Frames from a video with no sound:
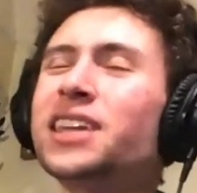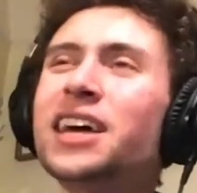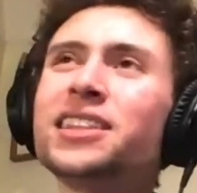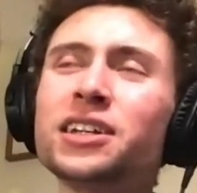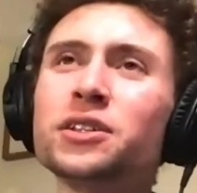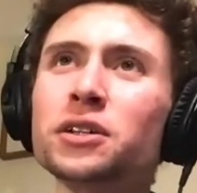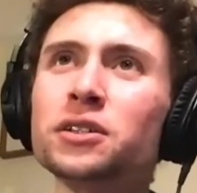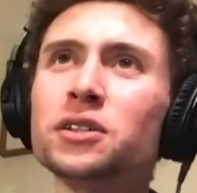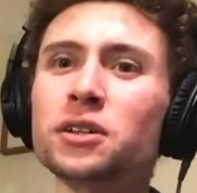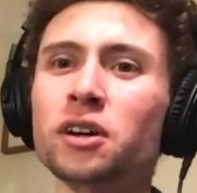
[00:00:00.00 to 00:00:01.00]
No, I think it's
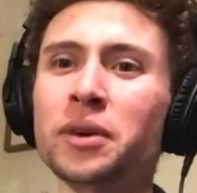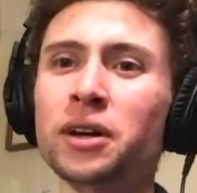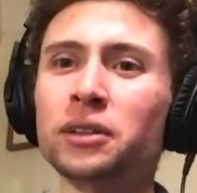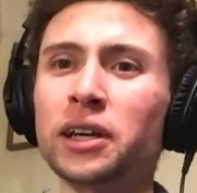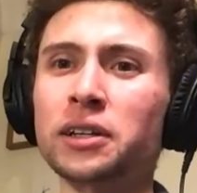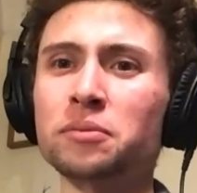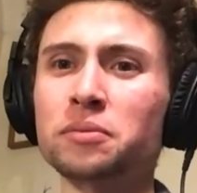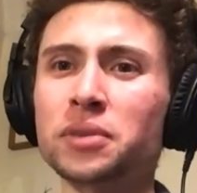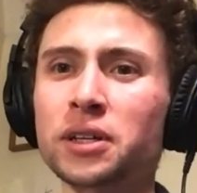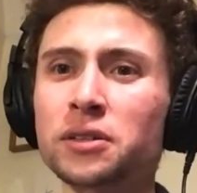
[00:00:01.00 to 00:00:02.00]
good to talk about,
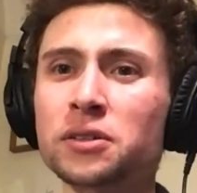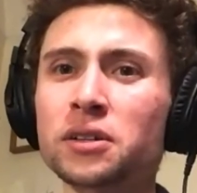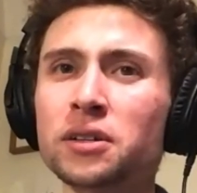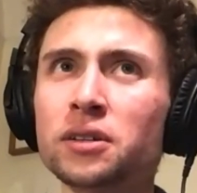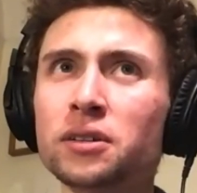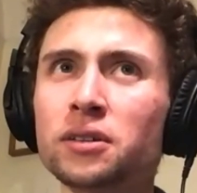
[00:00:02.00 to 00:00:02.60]
like, because